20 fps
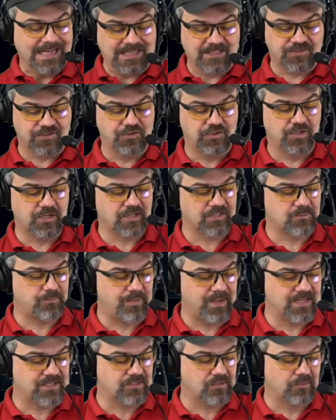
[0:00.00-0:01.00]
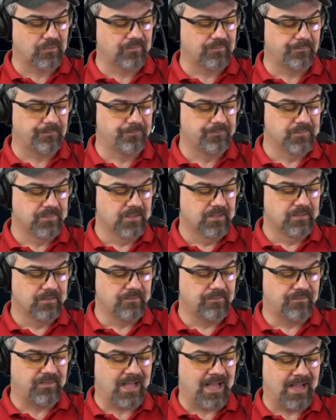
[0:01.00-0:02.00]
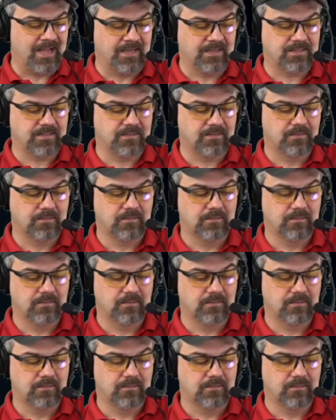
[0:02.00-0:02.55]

It's just based on that.